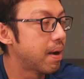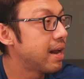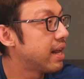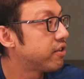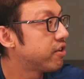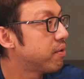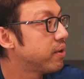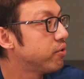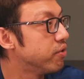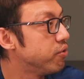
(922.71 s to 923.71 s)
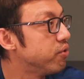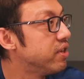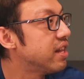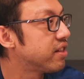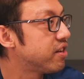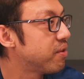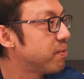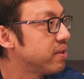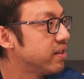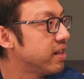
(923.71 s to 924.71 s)
bilateral one to the unilateral
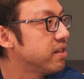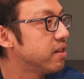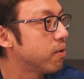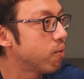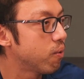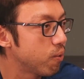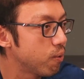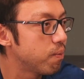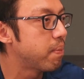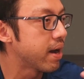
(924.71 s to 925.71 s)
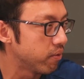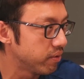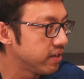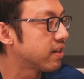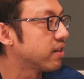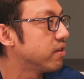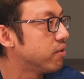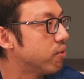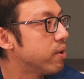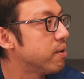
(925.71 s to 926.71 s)
one, then the whole back only
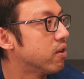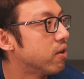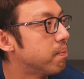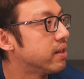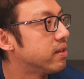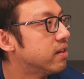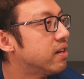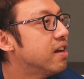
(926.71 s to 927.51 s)
started growing a lot better.